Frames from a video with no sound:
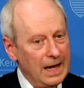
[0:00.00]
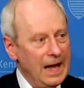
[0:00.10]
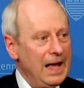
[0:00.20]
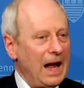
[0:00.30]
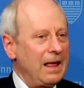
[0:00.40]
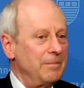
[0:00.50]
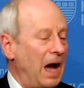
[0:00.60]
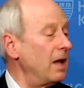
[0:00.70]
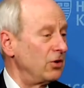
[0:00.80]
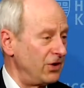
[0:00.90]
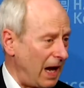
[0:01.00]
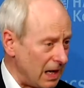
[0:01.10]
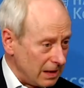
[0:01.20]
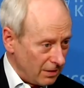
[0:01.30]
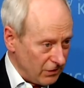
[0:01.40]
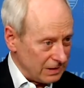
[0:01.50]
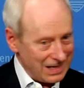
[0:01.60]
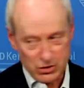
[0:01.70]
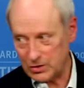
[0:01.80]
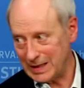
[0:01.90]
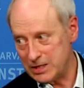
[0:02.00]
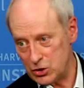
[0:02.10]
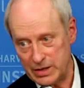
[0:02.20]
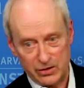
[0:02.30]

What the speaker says: And my understanding of the legislation